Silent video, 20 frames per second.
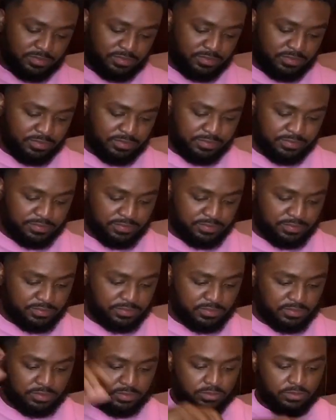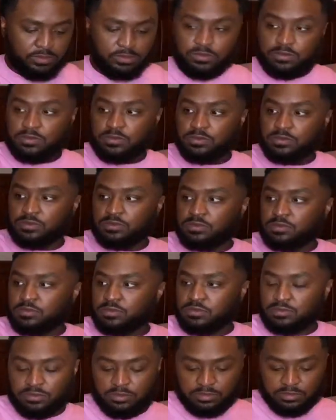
[no speech]